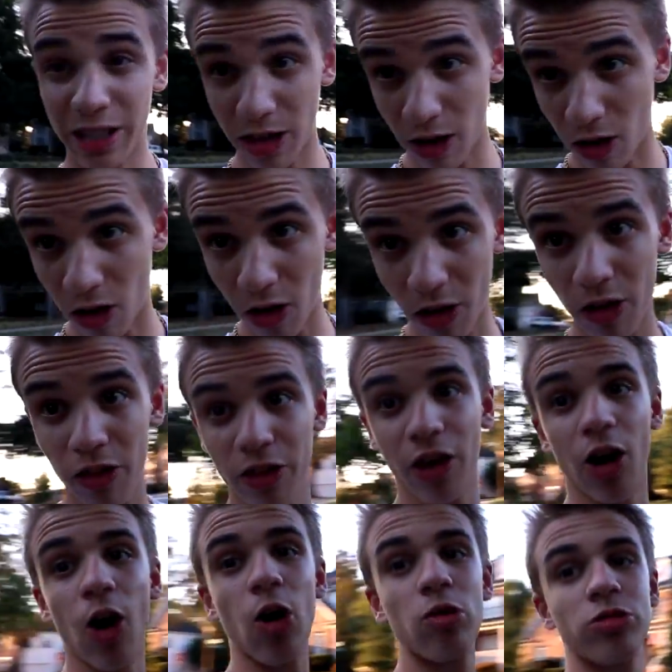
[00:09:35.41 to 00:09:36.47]
to all the
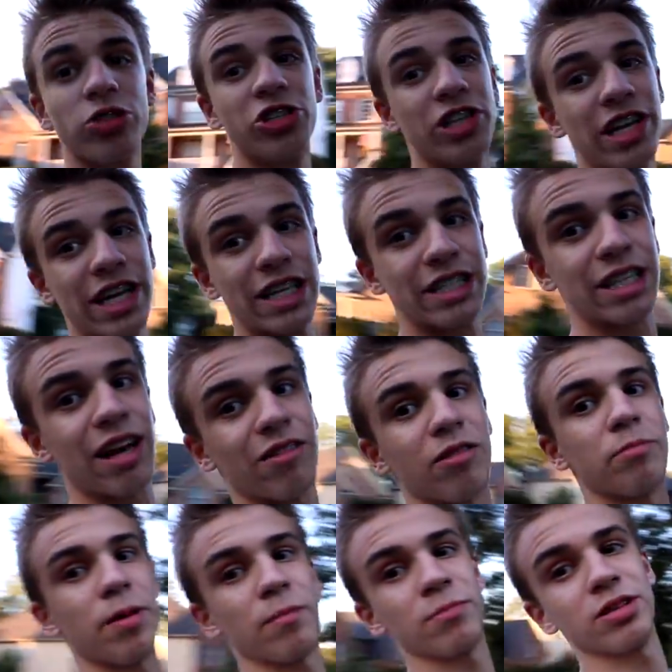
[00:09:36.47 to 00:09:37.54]
OGs that
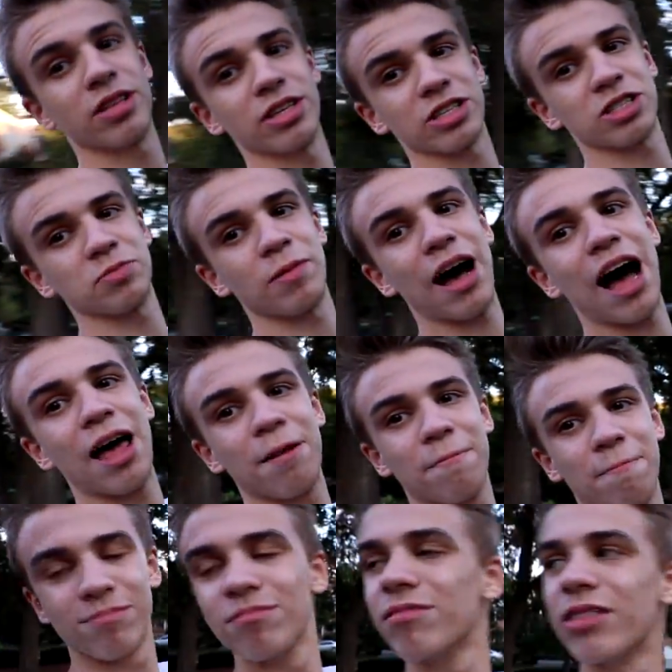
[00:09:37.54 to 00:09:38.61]
remember this spot.
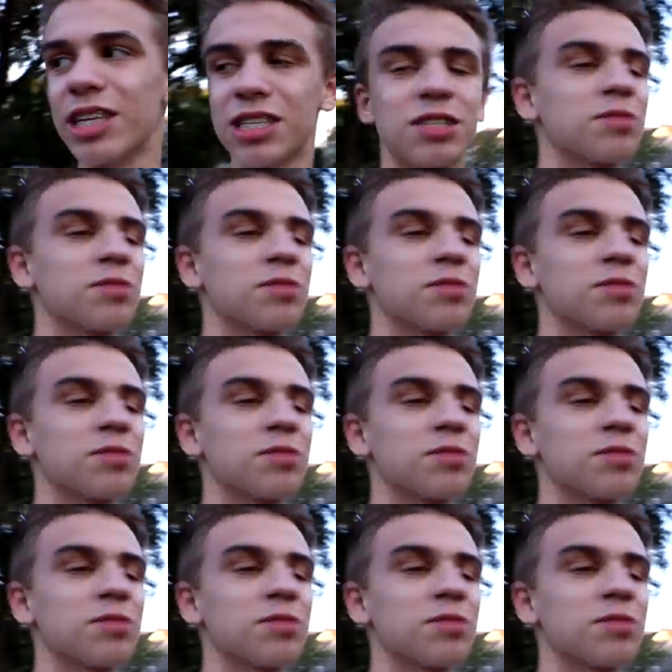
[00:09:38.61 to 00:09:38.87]
This